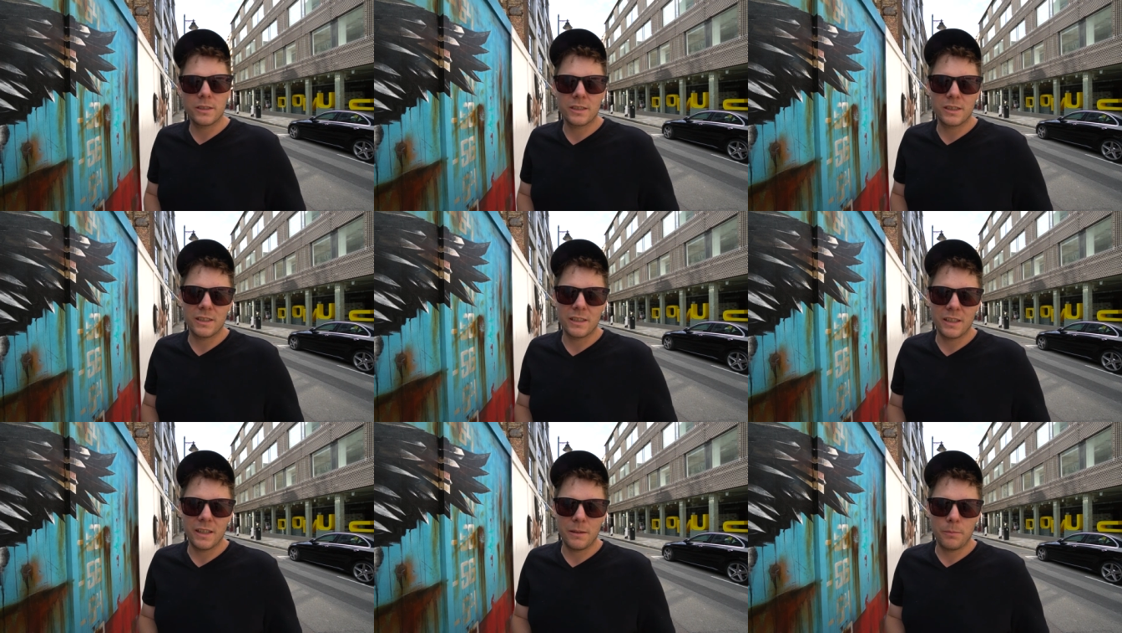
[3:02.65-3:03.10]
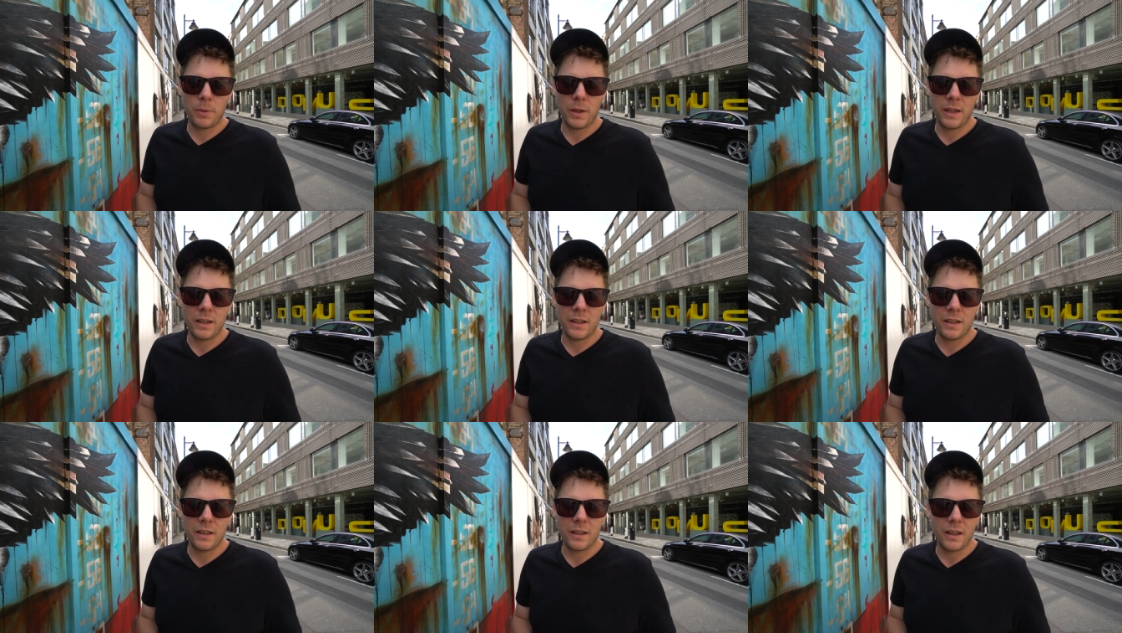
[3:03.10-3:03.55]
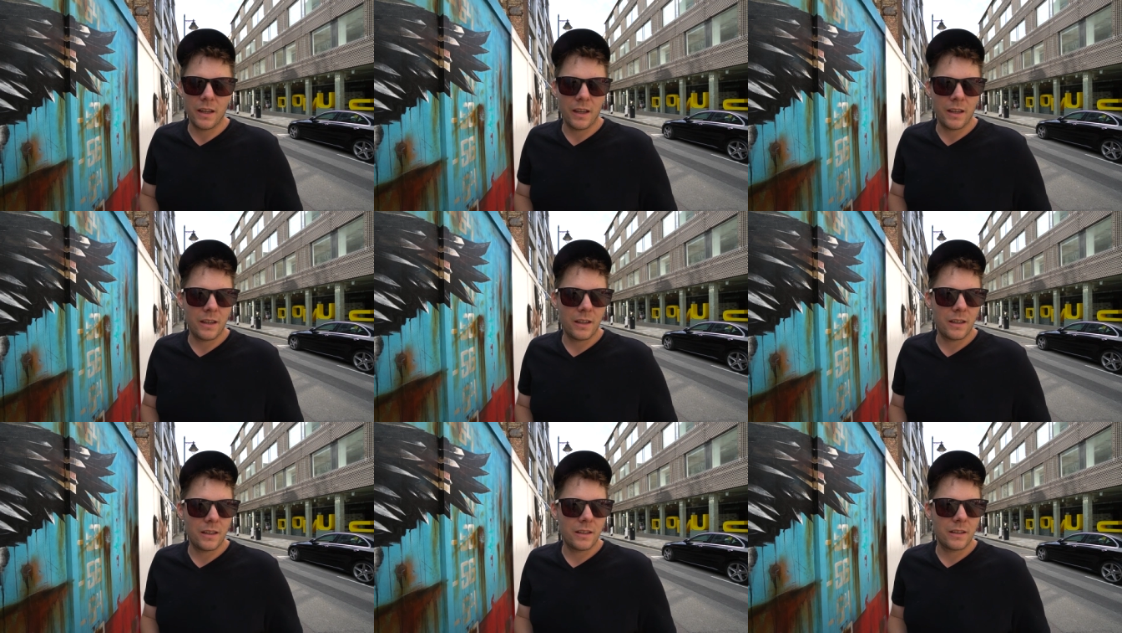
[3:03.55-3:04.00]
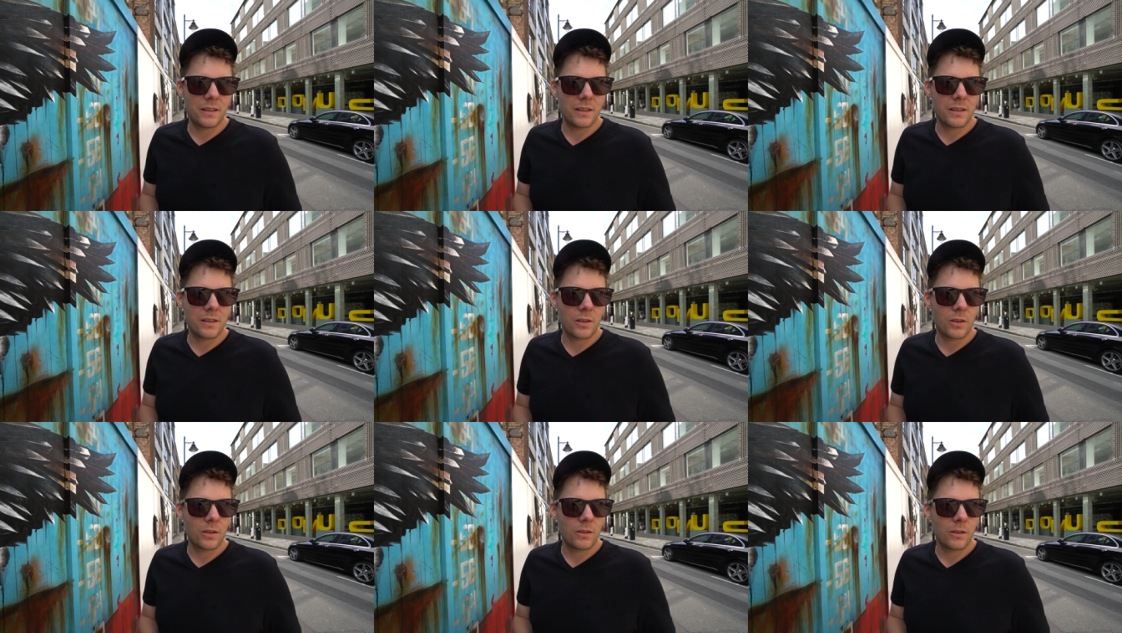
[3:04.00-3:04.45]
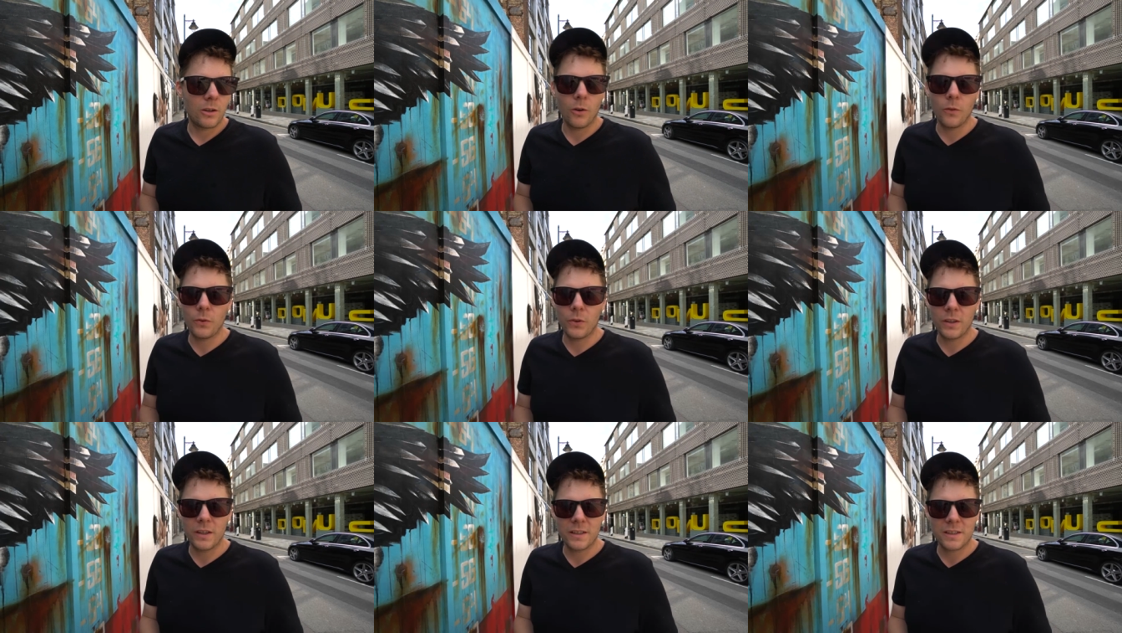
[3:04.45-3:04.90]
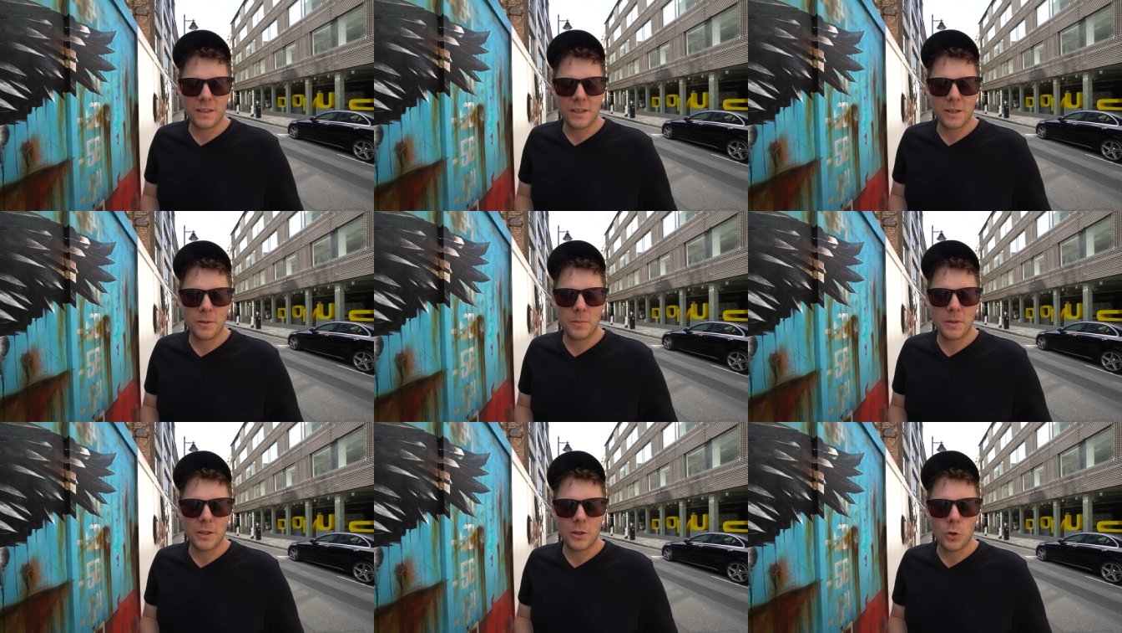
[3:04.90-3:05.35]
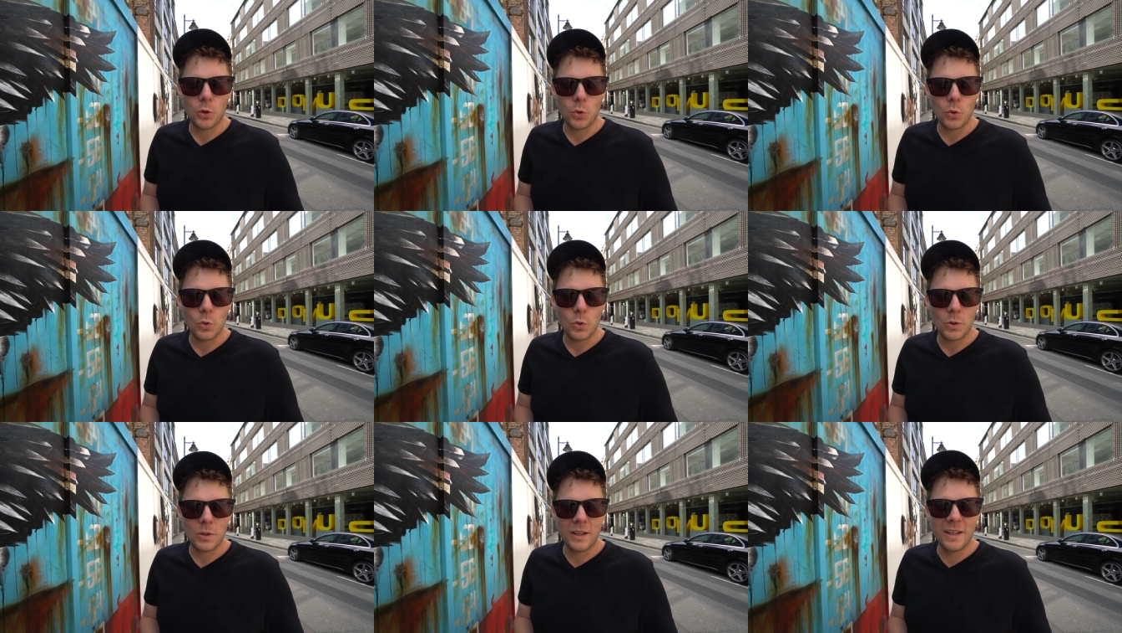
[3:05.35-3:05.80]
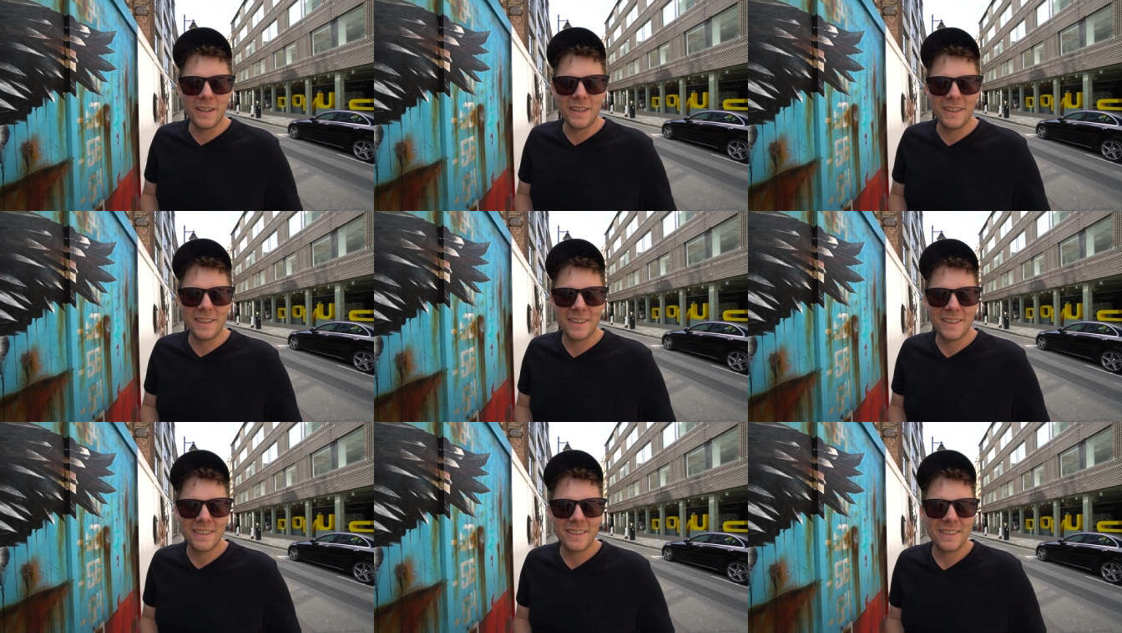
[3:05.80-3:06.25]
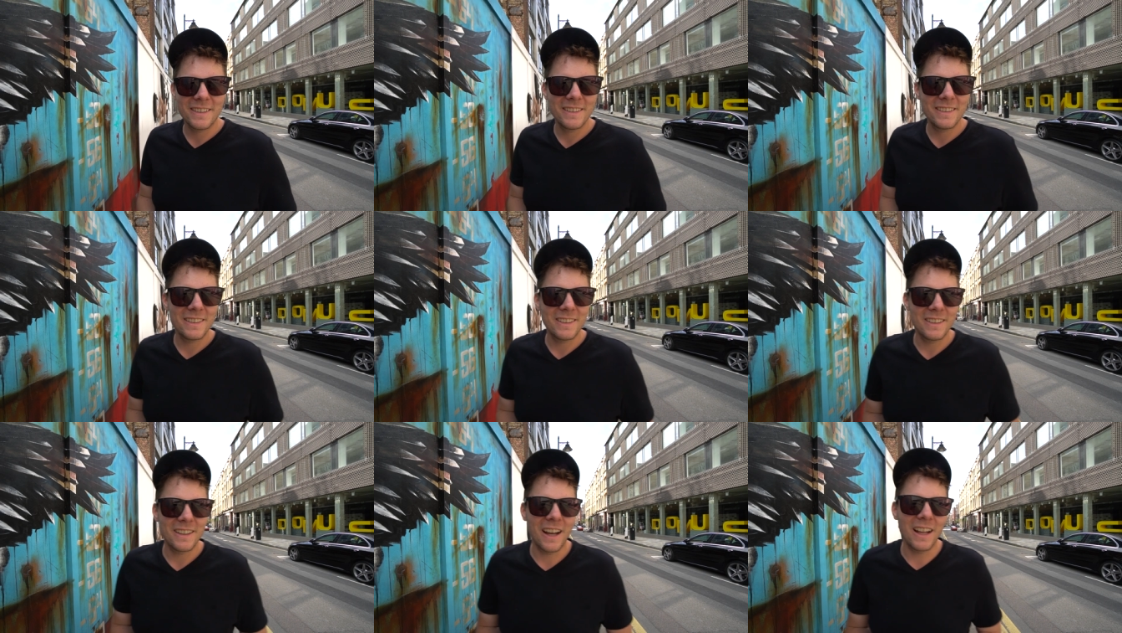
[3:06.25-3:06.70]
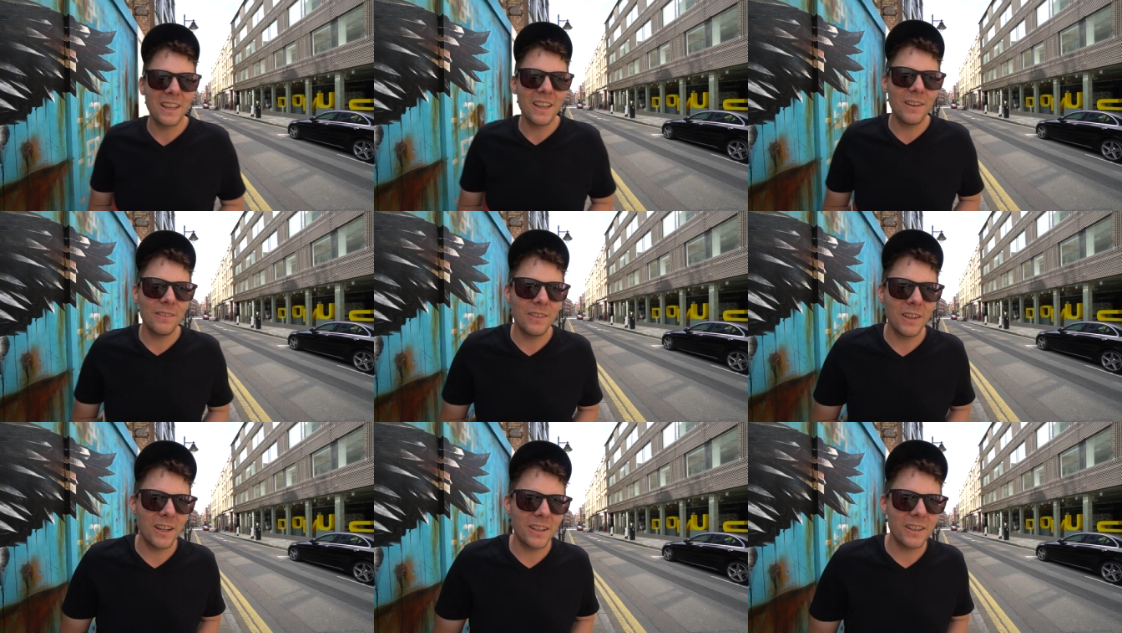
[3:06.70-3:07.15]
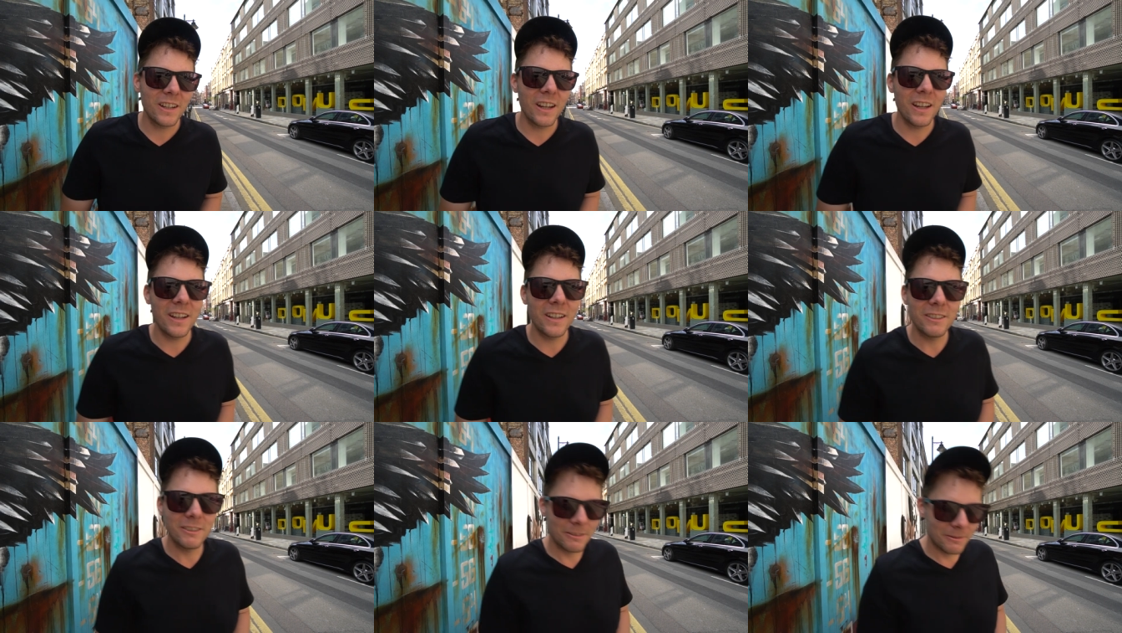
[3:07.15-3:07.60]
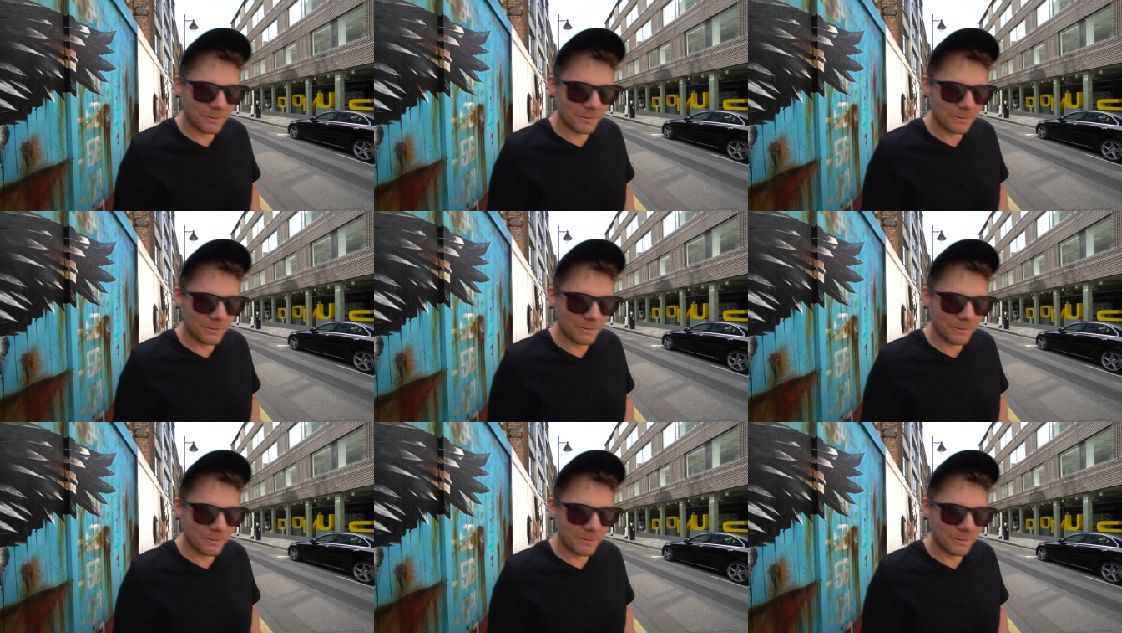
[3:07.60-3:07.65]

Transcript: just gonna get painting and hopefully it's gonna be cool. I love London.